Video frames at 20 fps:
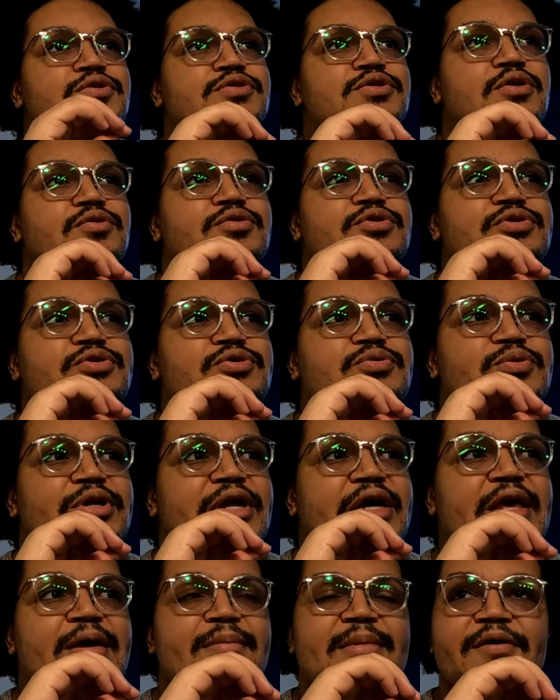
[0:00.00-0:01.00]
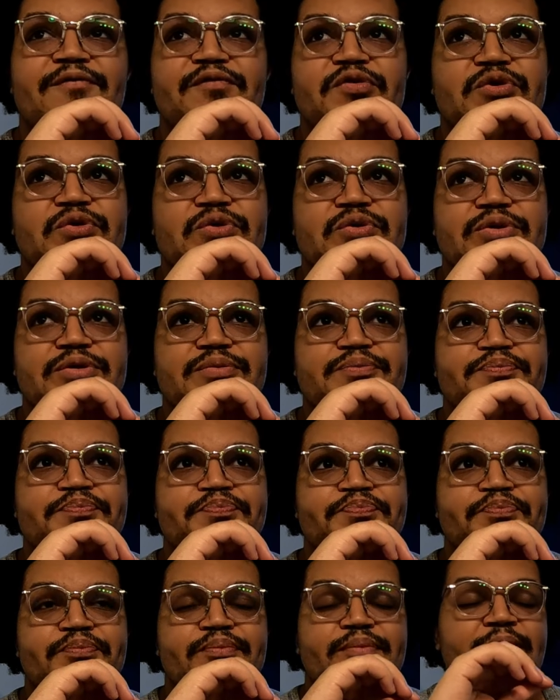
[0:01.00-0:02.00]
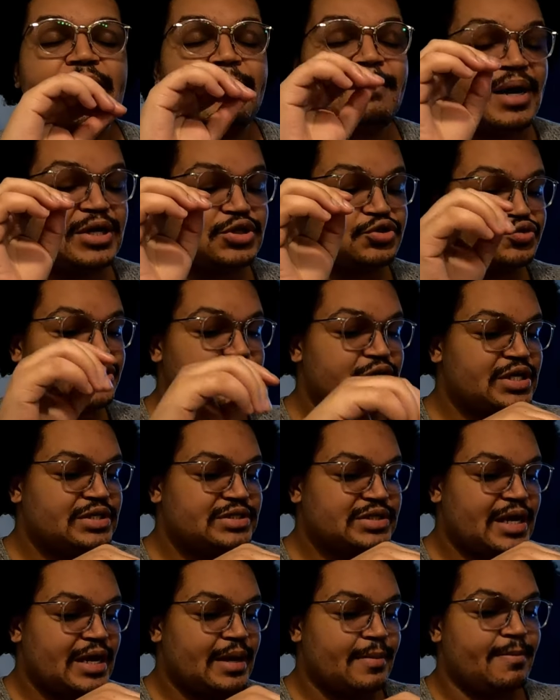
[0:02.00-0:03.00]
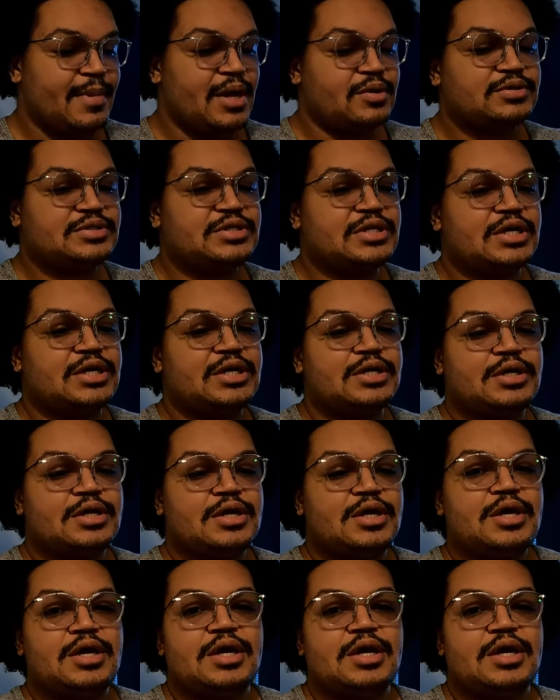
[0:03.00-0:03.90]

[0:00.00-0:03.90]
So dude, when I get my food, my drink is like melted.